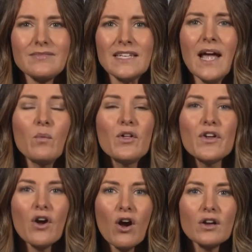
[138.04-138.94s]
Yeah, well,
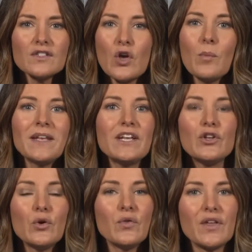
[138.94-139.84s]
there are so many
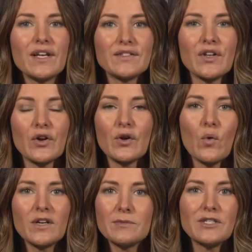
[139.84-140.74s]
new things that are
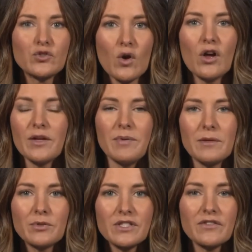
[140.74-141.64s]
going to be drawing
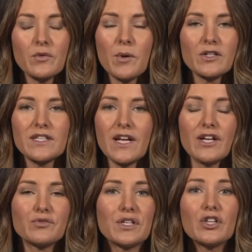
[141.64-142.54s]
people to different parts of the
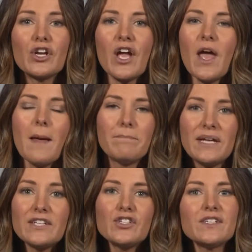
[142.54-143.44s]
country. Look,
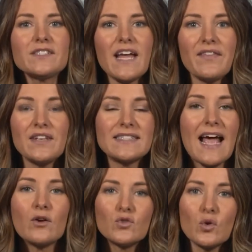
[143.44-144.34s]
beaches and these
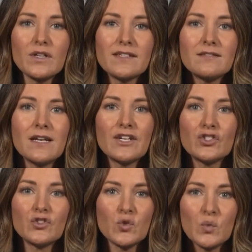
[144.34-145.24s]
outdoor
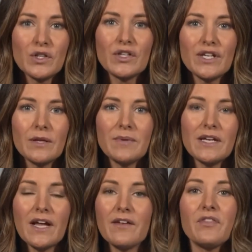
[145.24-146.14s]
destinations are really going to be
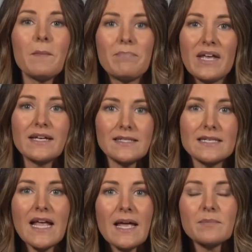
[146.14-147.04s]
kind of the big
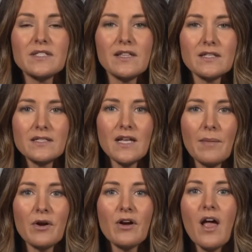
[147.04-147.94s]
escapes this
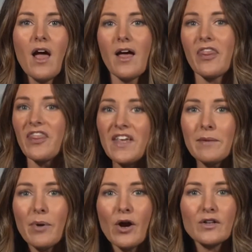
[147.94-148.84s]
summer.
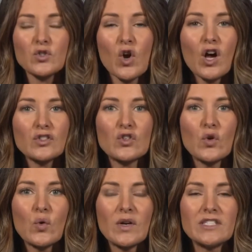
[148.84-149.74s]
Theme parks are also
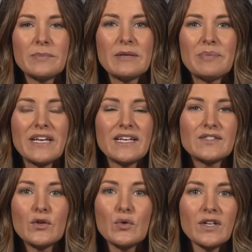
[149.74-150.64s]
going to be big,
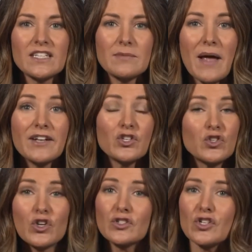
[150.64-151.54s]
so you can expect
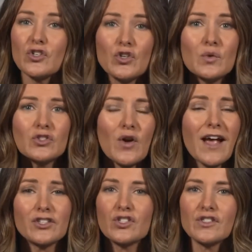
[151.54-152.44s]
there's new
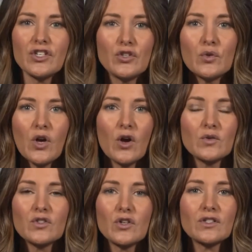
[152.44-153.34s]
attractions and new
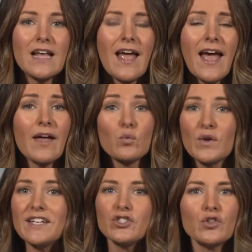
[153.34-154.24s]
coasters at
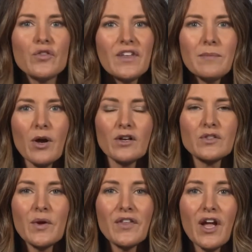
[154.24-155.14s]
regional theme parks
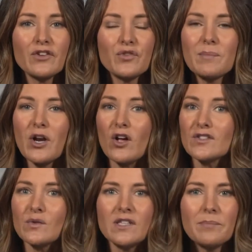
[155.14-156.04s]
around the country, but
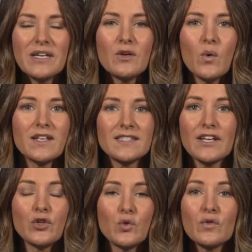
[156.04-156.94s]
also at the big ones
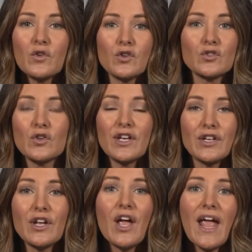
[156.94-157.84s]
like
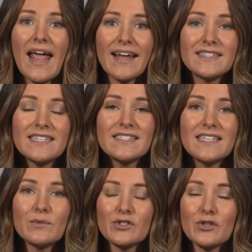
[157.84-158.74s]
Universal and
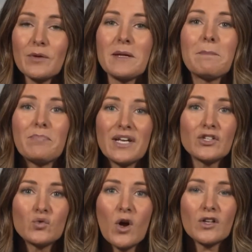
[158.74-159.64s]
Disney, which are going to be
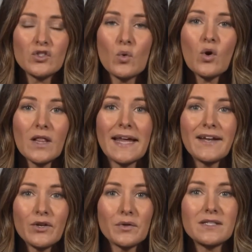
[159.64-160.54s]
big draws to
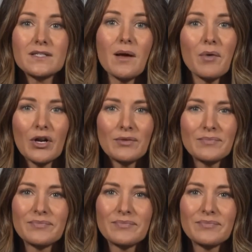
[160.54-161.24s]
Orlando this summer.